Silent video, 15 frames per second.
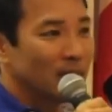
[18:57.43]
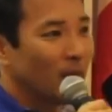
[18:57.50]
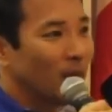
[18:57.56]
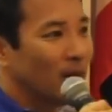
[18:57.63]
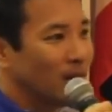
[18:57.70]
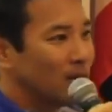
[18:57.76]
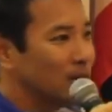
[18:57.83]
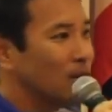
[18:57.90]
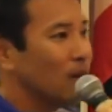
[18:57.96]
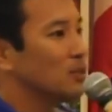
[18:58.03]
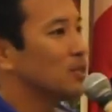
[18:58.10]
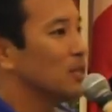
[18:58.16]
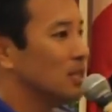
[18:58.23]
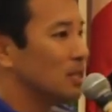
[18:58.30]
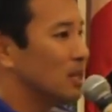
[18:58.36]
is I want
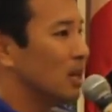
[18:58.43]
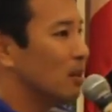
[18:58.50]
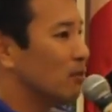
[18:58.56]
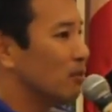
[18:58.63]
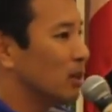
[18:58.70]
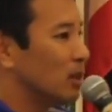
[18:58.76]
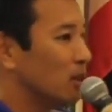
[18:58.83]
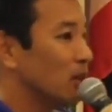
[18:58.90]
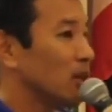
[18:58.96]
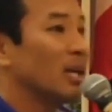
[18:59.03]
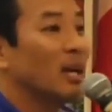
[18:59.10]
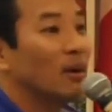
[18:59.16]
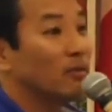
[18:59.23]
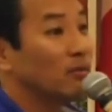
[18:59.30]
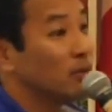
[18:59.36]
adults in his life that are
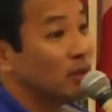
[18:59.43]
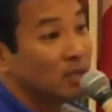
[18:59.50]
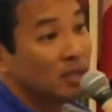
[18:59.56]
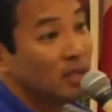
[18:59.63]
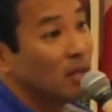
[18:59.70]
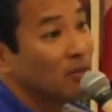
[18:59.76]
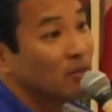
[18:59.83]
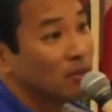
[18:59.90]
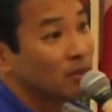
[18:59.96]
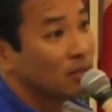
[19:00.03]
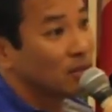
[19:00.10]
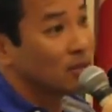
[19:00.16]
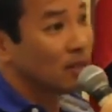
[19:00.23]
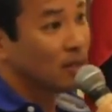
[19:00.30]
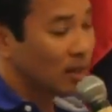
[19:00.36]
looking out for his
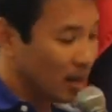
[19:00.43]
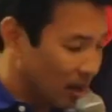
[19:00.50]
gifts